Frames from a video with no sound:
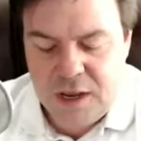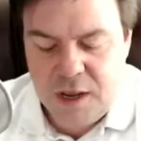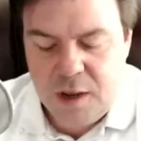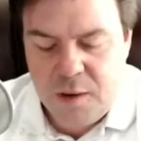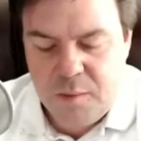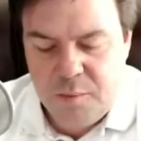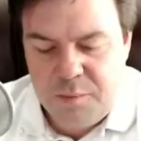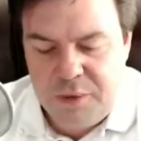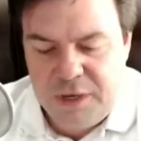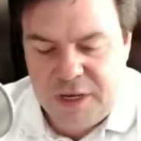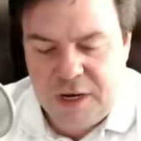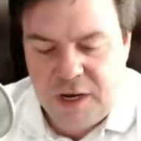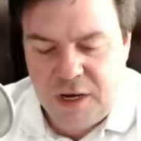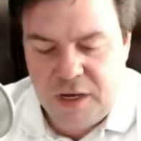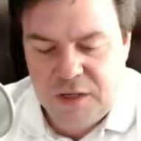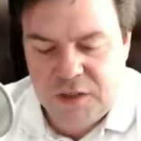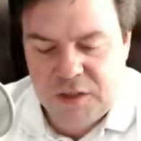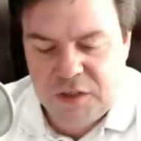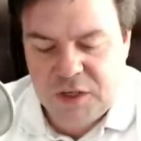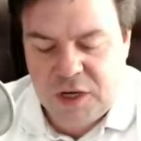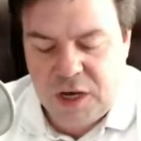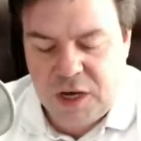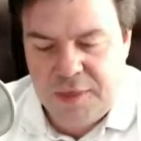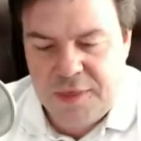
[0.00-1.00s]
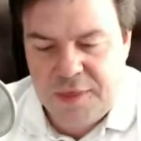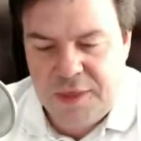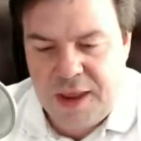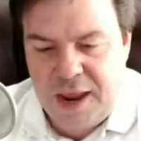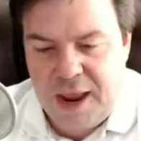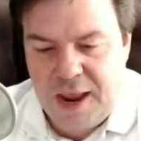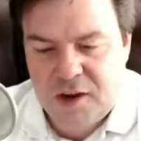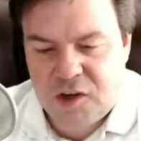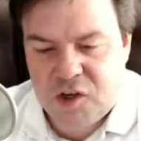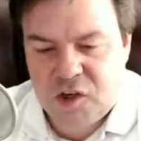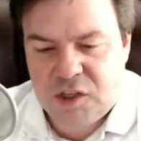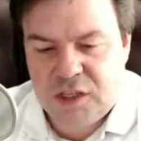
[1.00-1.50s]
because they
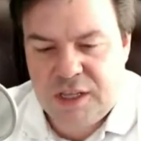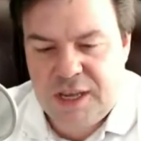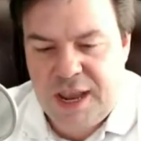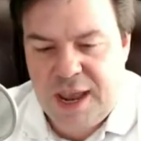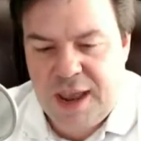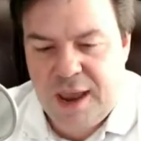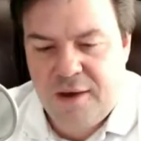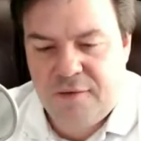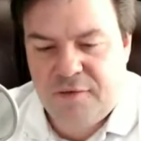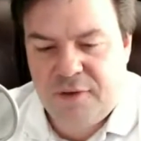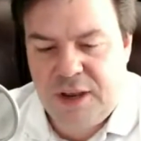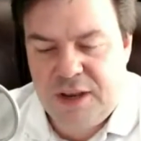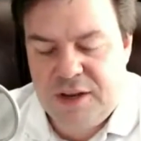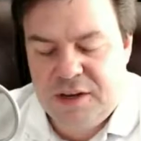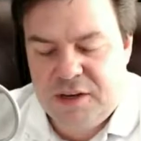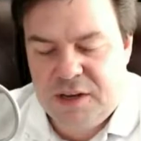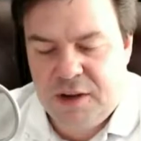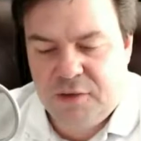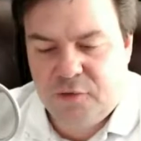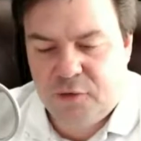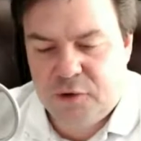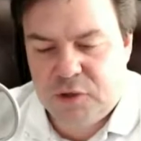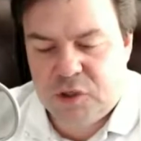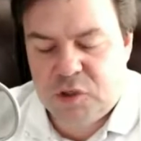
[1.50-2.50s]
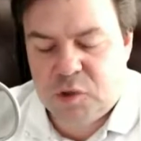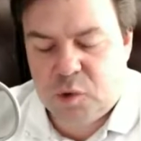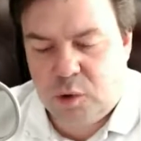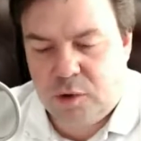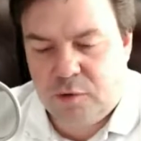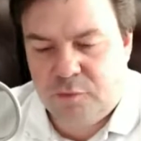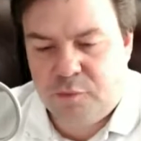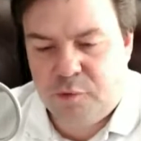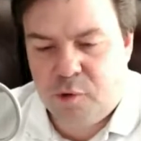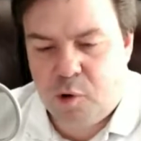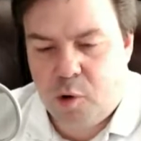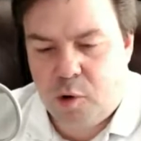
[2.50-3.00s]
actually have a different sort
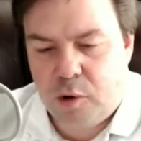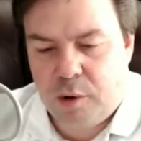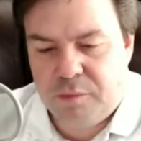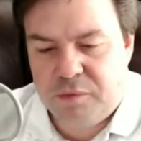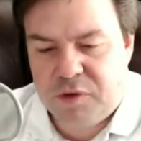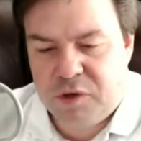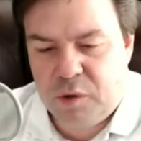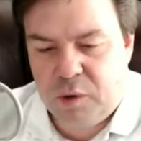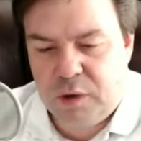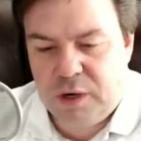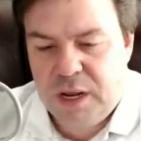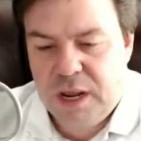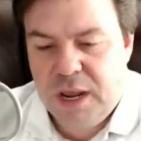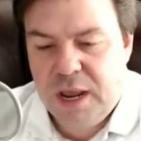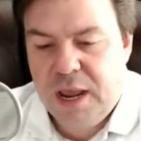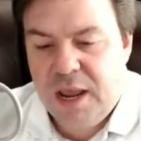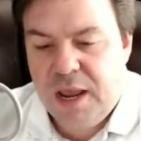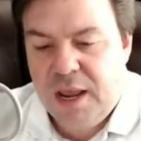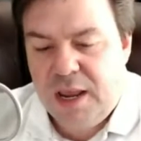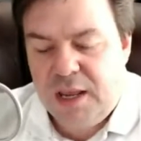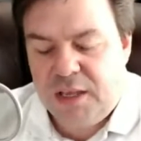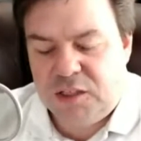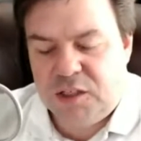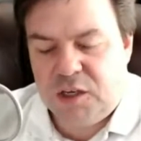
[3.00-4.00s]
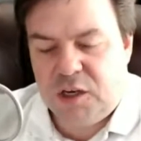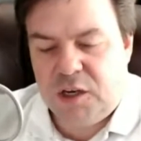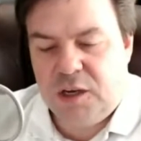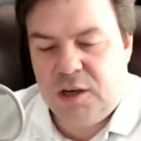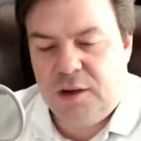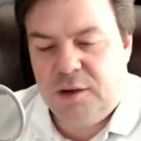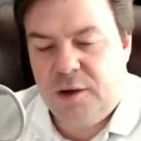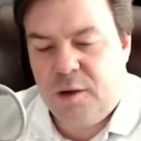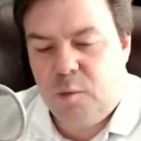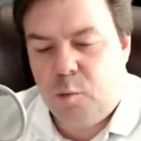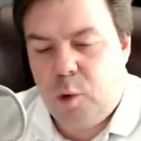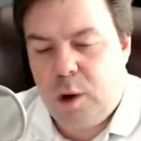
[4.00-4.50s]
of program to it is
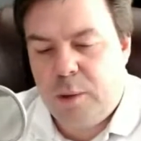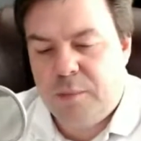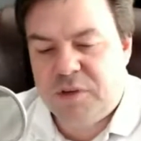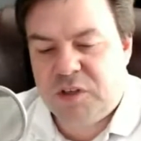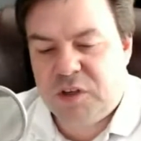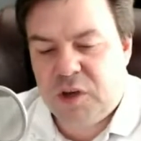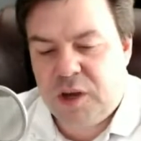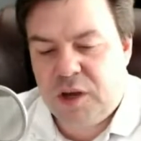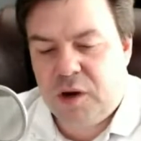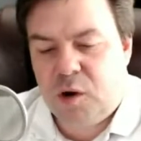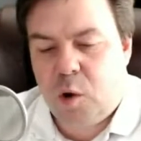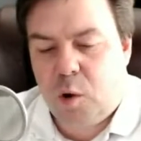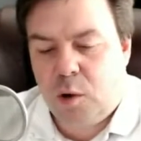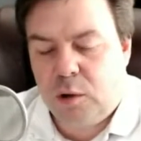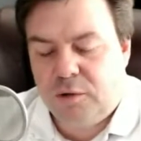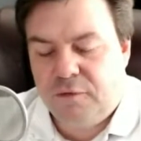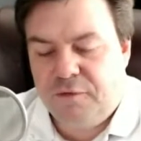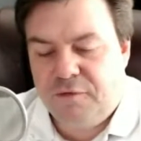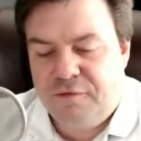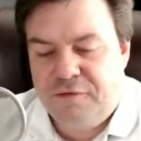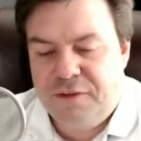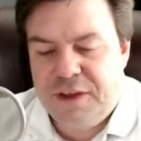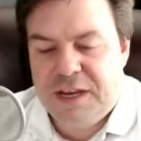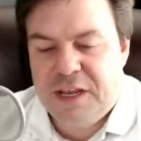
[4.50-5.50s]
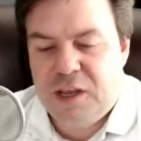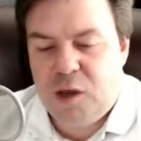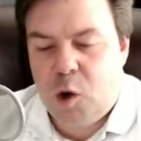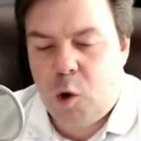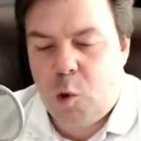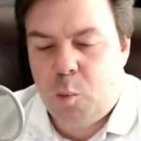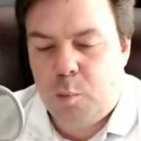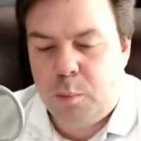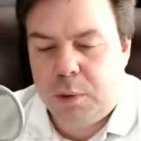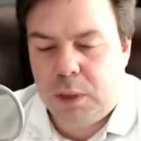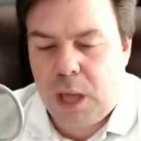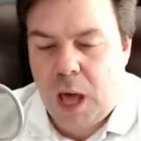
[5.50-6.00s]
a website called Video
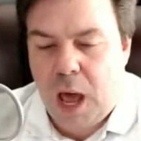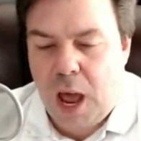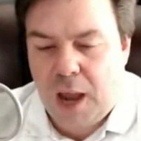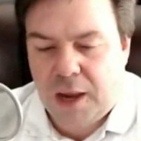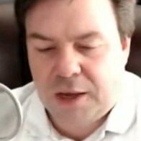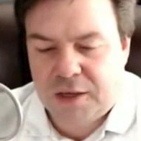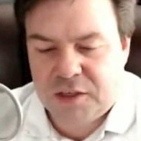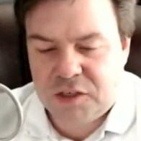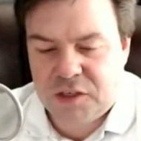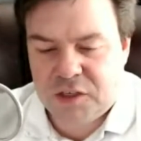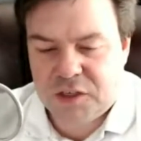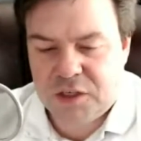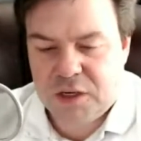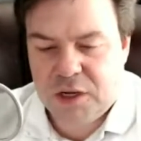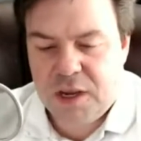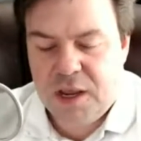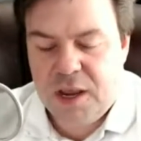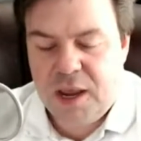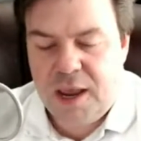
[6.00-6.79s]
Blocks,